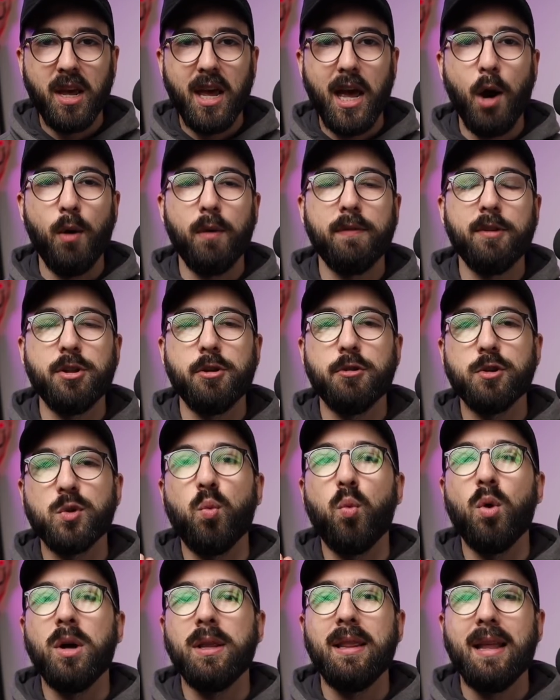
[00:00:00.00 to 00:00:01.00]
However, there's
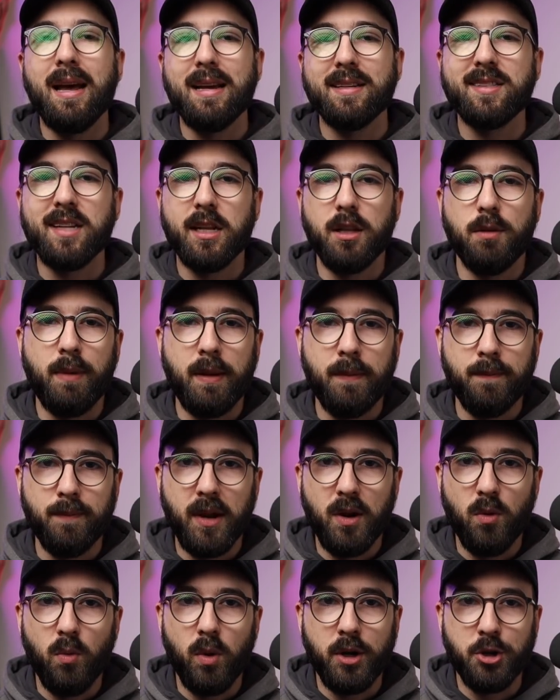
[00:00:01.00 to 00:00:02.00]
one last element
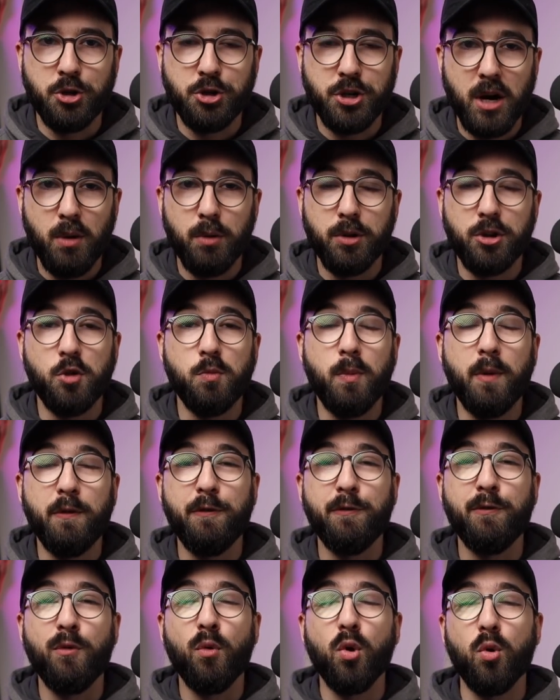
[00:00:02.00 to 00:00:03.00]
that I want to share with you
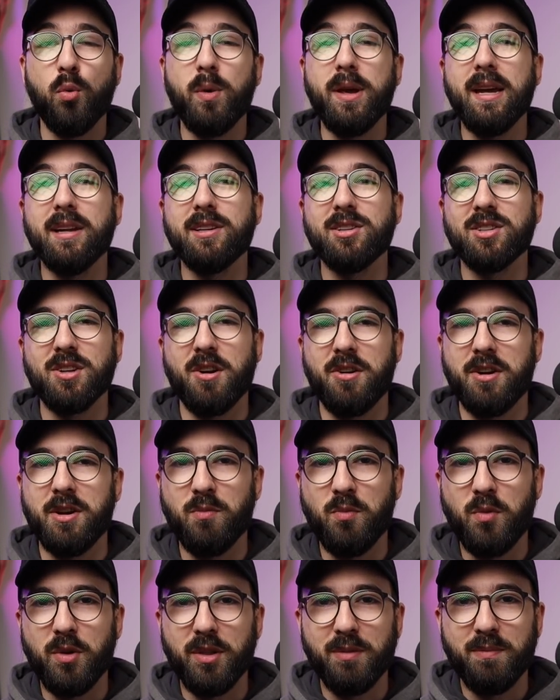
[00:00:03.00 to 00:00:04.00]
before we get
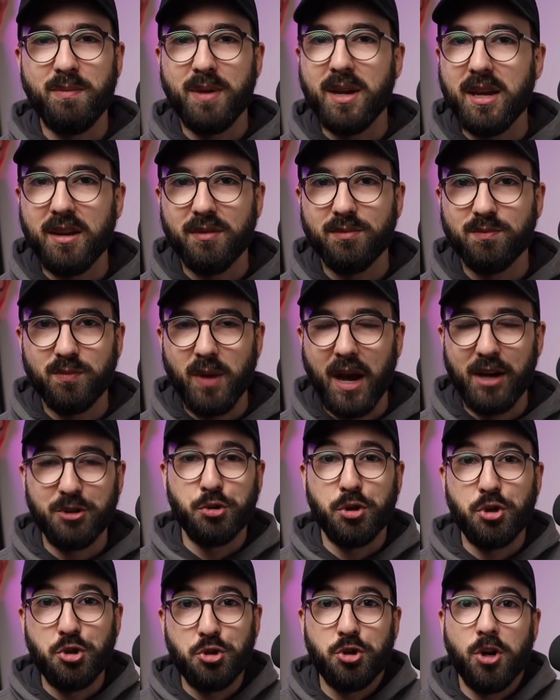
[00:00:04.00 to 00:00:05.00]
started with me
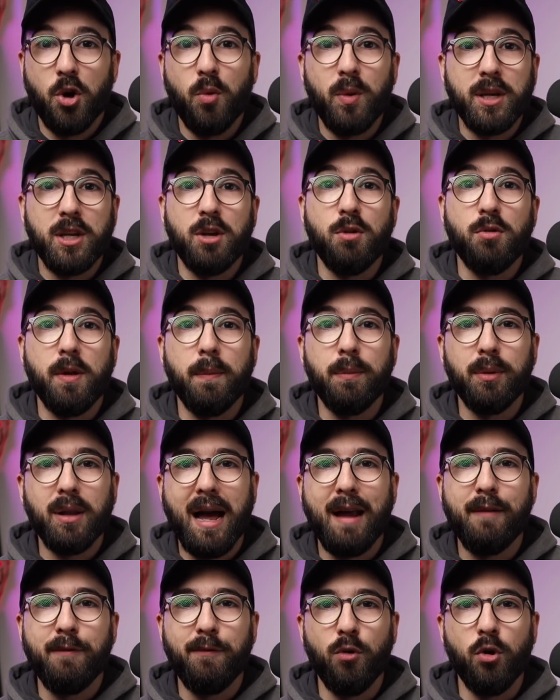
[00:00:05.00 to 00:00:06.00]
actually showing you the
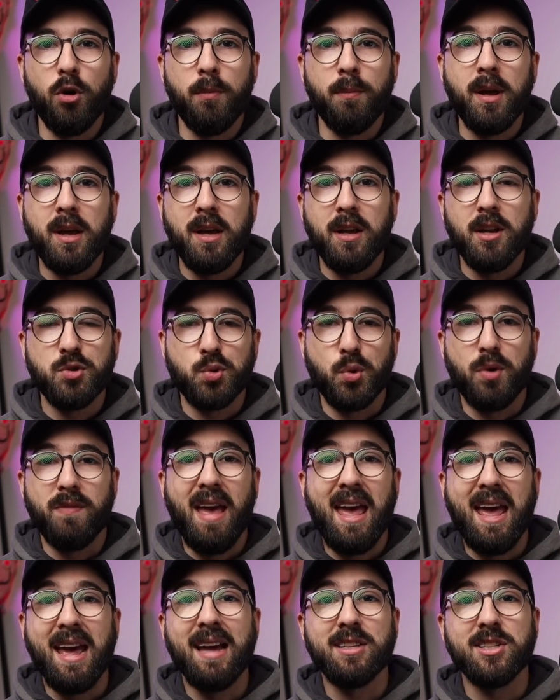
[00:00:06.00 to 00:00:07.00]
platform sort of
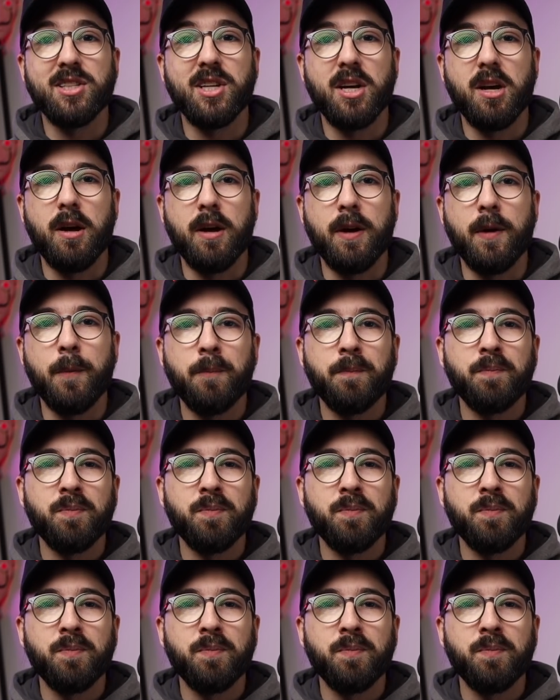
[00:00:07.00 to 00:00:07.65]
hands-on,